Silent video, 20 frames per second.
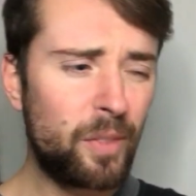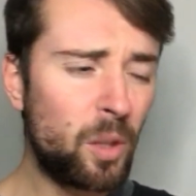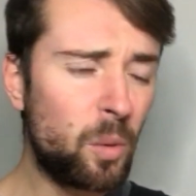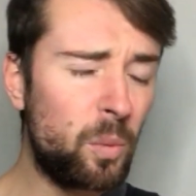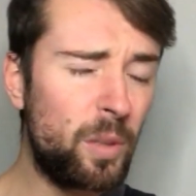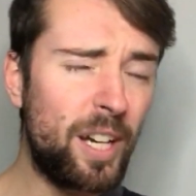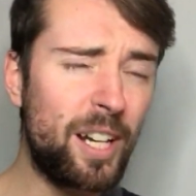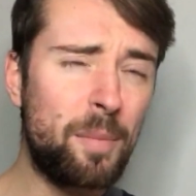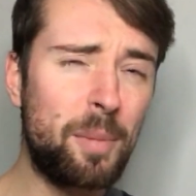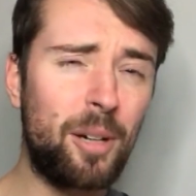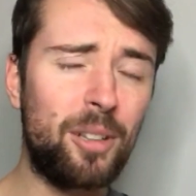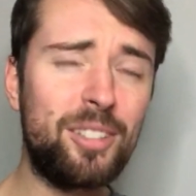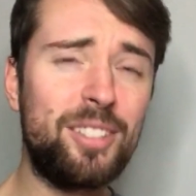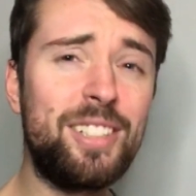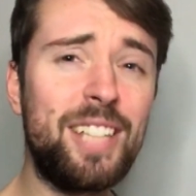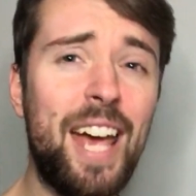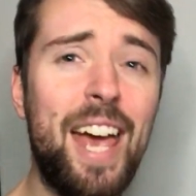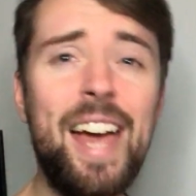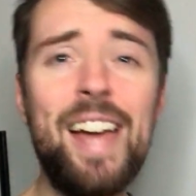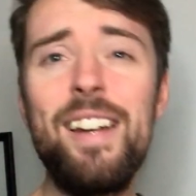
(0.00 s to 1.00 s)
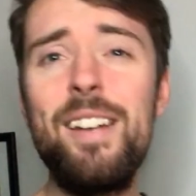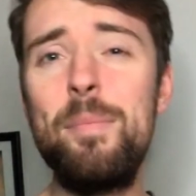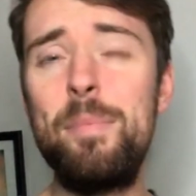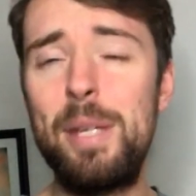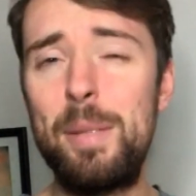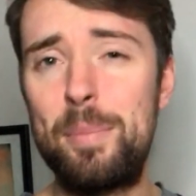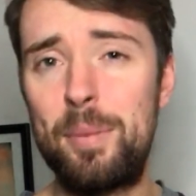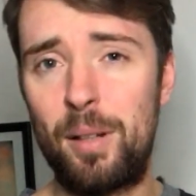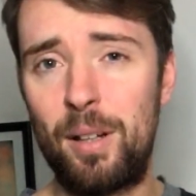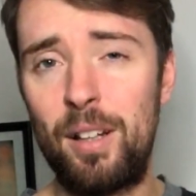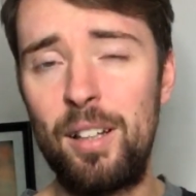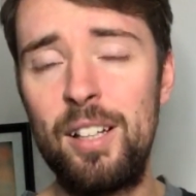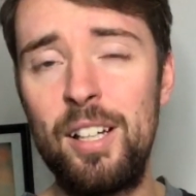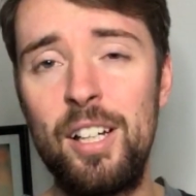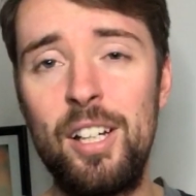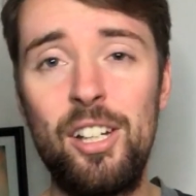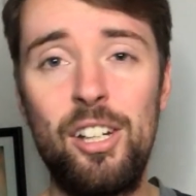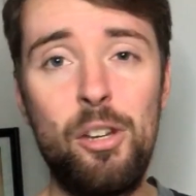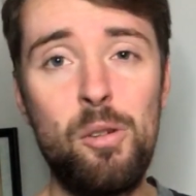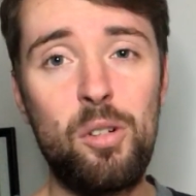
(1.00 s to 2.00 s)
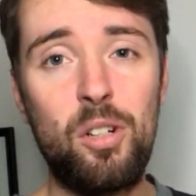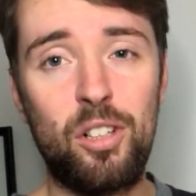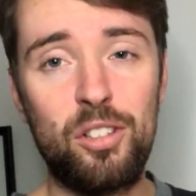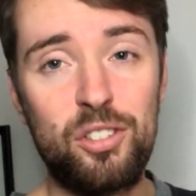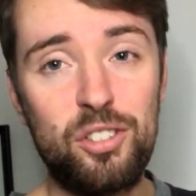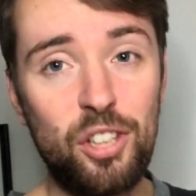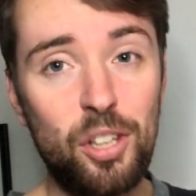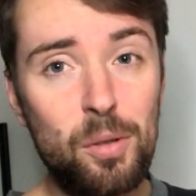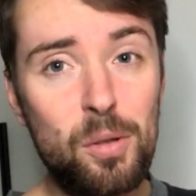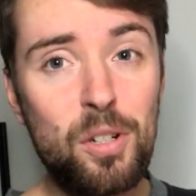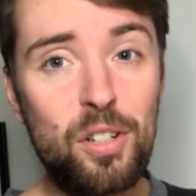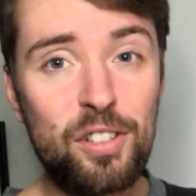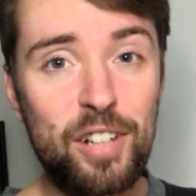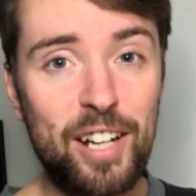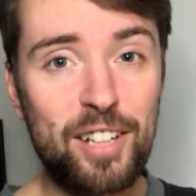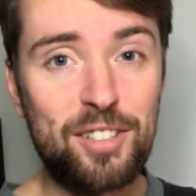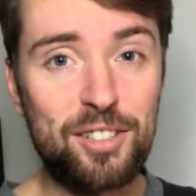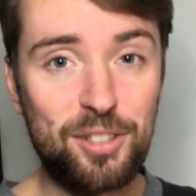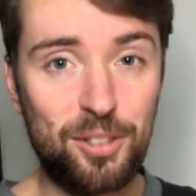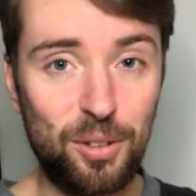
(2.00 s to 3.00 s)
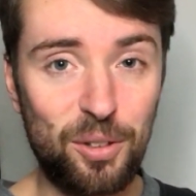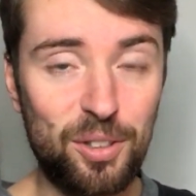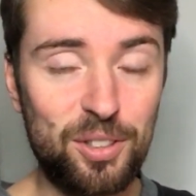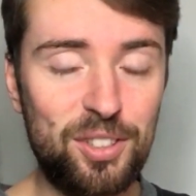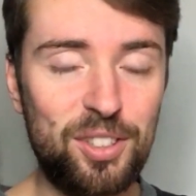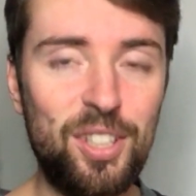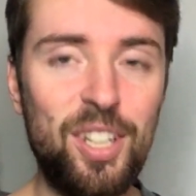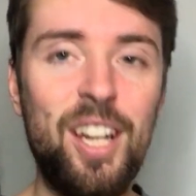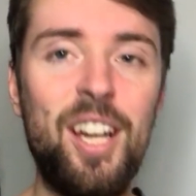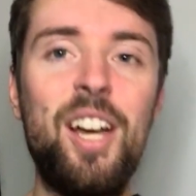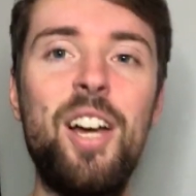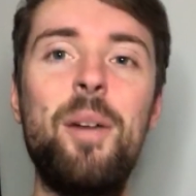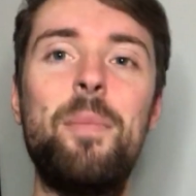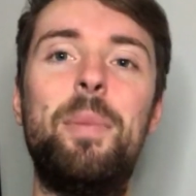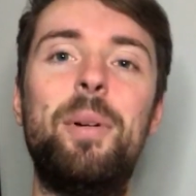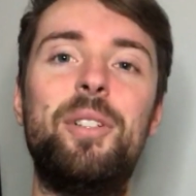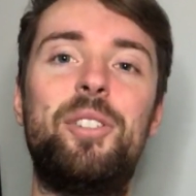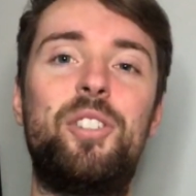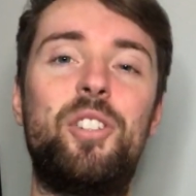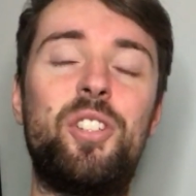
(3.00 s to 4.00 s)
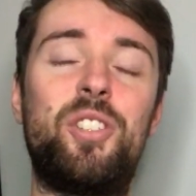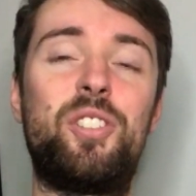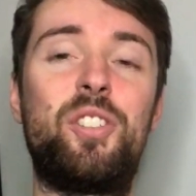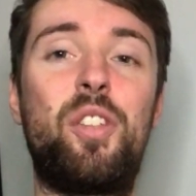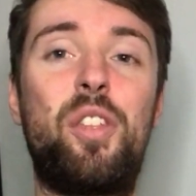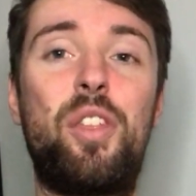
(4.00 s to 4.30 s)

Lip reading: We had about 10 people who got two correct scores, but just